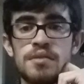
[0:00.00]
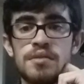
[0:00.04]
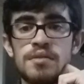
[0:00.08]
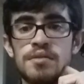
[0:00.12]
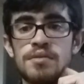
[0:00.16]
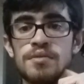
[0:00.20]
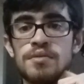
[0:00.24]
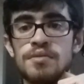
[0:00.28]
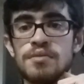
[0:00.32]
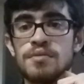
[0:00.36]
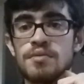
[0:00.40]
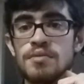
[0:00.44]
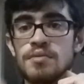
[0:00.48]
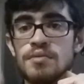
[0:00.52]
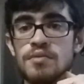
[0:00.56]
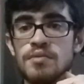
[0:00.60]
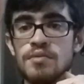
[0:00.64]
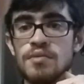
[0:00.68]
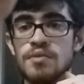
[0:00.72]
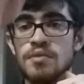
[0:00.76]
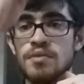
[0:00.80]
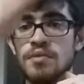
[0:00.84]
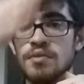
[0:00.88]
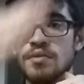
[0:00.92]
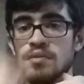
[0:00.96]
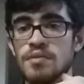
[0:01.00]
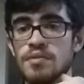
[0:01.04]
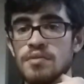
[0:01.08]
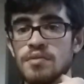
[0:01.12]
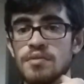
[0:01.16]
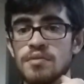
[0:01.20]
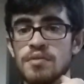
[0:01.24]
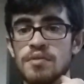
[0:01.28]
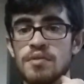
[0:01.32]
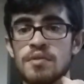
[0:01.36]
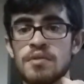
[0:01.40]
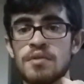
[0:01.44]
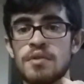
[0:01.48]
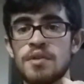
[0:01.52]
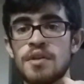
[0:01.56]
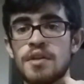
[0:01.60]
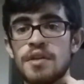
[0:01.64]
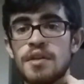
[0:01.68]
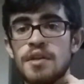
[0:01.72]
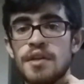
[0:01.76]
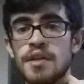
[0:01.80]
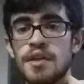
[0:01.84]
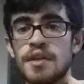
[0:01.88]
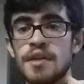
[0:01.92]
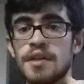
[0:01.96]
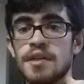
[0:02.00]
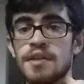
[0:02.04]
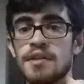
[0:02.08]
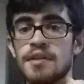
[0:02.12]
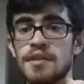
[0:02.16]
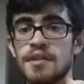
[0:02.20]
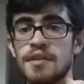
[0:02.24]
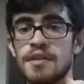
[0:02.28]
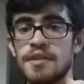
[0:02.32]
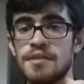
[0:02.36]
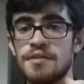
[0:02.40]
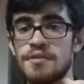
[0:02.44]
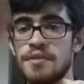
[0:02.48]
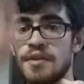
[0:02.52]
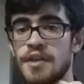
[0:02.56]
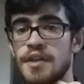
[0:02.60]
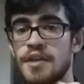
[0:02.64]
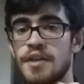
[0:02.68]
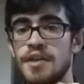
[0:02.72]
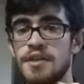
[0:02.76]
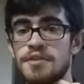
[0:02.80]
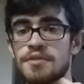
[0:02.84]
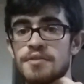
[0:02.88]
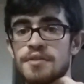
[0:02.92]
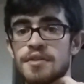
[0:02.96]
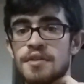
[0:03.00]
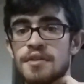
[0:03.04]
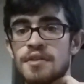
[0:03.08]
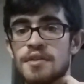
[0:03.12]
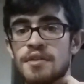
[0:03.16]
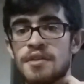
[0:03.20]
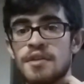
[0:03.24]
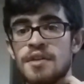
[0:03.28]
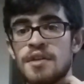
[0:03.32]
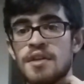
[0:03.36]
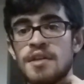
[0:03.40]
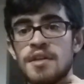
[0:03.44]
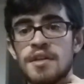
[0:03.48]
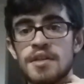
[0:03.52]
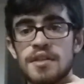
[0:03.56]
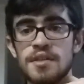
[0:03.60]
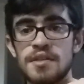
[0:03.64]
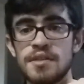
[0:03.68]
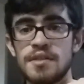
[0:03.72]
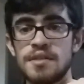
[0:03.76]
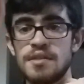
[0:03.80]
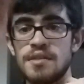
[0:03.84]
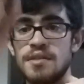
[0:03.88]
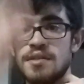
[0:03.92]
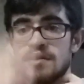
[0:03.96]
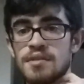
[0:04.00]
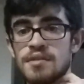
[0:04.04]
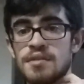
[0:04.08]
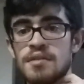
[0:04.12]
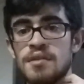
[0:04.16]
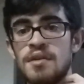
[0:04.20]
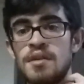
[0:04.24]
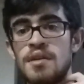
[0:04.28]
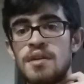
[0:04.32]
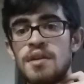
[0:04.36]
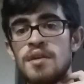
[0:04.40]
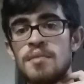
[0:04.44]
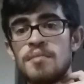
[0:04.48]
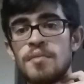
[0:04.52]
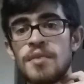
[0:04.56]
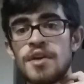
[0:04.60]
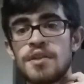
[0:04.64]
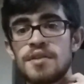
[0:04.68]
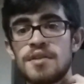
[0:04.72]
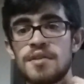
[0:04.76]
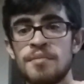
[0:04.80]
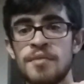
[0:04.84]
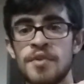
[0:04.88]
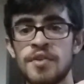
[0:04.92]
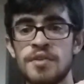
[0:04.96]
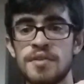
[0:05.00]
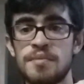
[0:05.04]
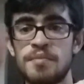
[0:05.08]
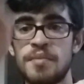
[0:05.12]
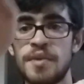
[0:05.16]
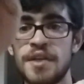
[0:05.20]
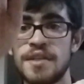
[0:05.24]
So you get this triquetra is about the most